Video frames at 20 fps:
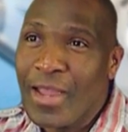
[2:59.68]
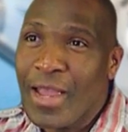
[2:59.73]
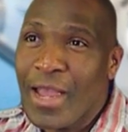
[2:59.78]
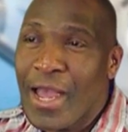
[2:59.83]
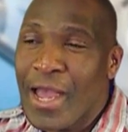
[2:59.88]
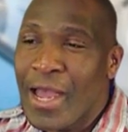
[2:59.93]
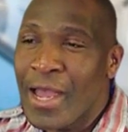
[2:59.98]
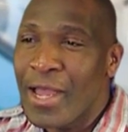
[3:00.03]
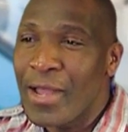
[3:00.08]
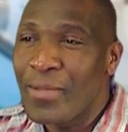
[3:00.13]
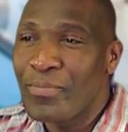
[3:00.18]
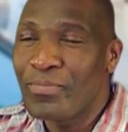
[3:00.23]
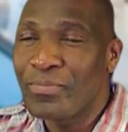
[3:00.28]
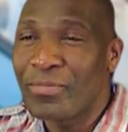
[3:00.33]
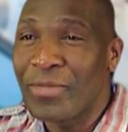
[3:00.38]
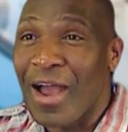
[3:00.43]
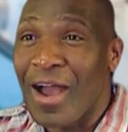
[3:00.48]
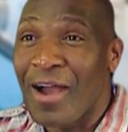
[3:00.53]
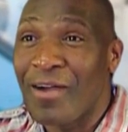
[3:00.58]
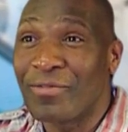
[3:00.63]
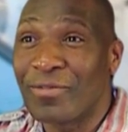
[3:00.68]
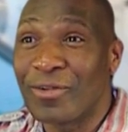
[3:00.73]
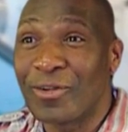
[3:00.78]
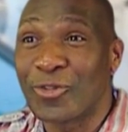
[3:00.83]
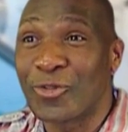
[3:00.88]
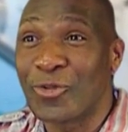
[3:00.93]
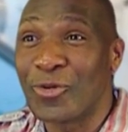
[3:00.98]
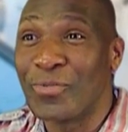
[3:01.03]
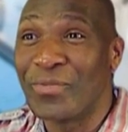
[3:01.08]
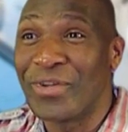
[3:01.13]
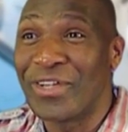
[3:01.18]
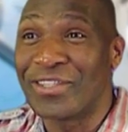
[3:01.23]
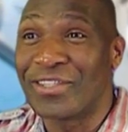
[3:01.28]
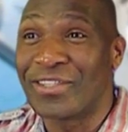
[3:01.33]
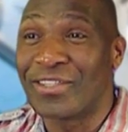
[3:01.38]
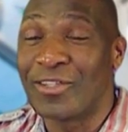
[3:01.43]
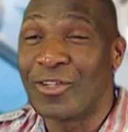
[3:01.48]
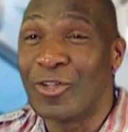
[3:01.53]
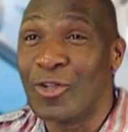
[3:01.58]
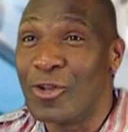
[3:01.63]
I've also
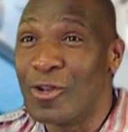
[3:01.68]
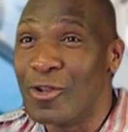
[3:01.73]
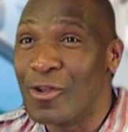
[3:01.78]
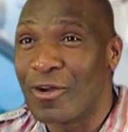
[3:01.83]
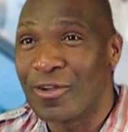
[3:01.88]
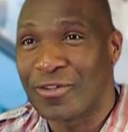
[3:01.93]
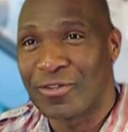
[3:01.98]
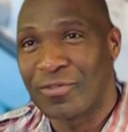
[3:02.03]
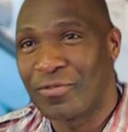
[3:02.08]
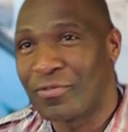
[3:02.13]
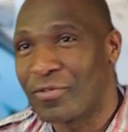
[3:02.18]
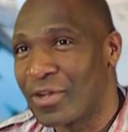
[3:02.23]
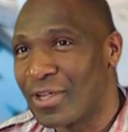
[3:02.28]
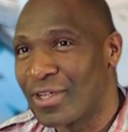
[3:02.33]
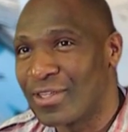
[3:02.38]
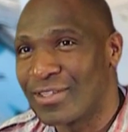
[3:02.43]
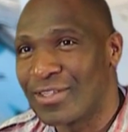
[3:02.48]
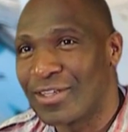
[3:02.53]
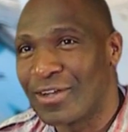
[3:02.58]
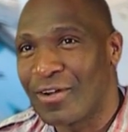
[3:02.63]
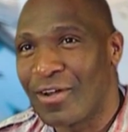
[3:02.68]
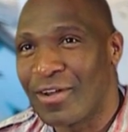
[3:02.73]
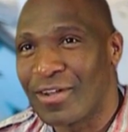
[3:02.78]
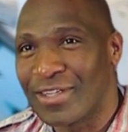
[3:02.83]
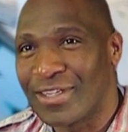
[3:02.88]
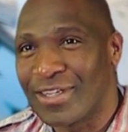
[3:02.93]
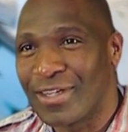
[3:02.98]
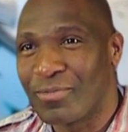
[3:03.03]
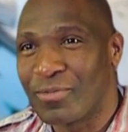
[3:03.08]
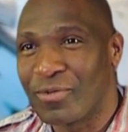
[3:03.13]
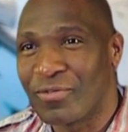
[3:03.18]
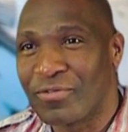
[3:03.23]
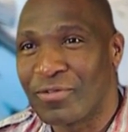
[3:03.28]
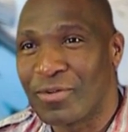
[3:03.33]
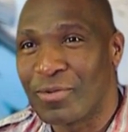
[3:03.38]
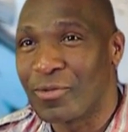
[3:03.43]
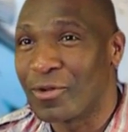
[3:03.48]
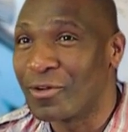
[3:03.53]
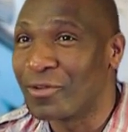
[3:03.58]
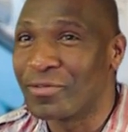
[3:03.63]
met lots of friends around here
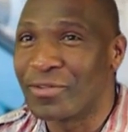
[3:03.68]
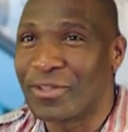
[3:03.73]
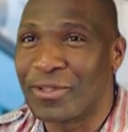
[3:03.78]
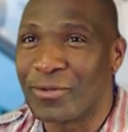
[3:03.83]
from all over the